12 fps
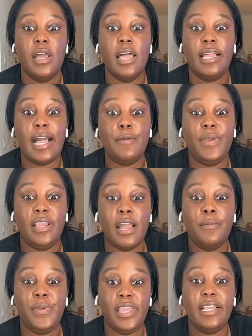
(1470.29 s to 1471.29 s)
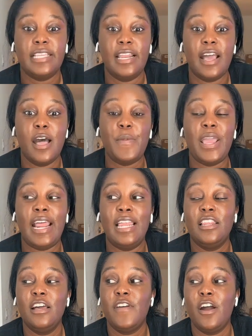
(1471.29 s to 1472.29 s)
Like I've been, I'm being set up, and I
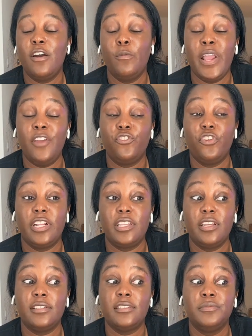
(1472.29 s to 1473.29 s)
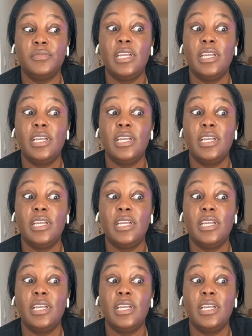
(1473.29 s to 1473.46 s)
love how her manager looked like this.